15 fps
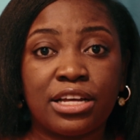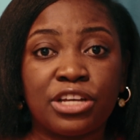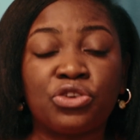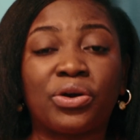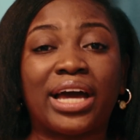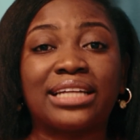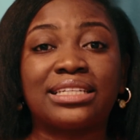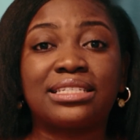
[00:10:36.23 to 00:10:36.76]

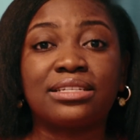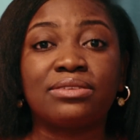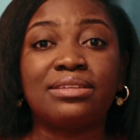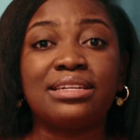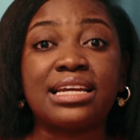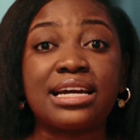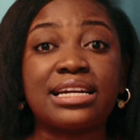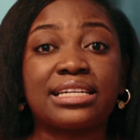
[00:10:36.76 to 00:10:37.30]
you can still
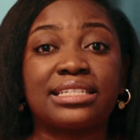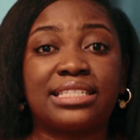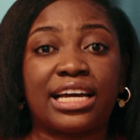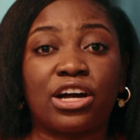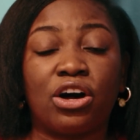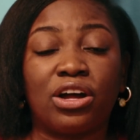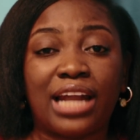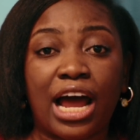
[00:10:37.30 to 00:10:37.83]
learn a
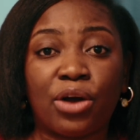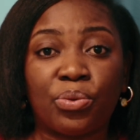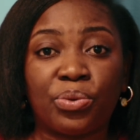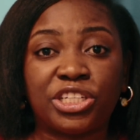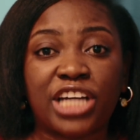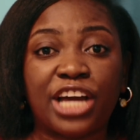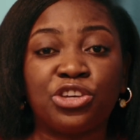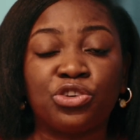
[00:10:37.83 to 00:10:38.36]
second
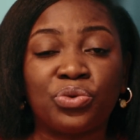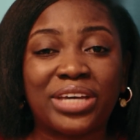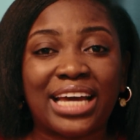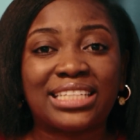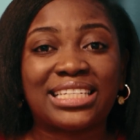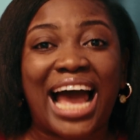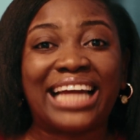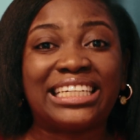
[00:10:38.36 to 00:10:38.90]
language and you'll
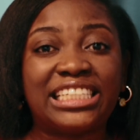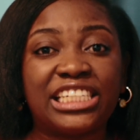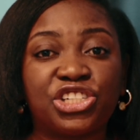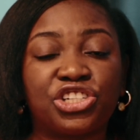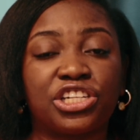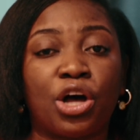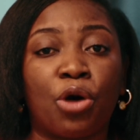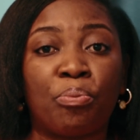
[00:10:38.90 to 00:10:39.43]
get
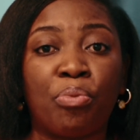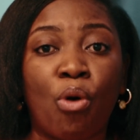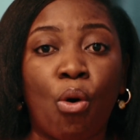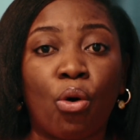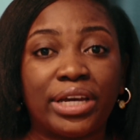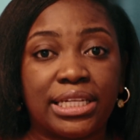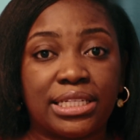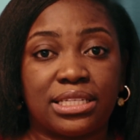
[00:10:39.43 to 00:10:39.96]
additional
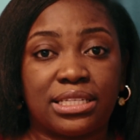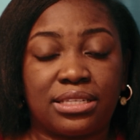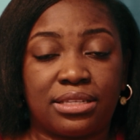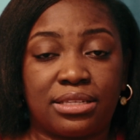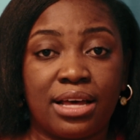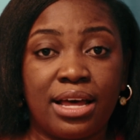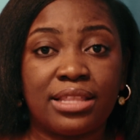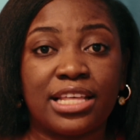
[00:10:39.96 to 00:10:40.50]

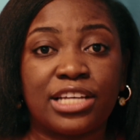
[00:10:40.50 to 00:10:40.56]
points.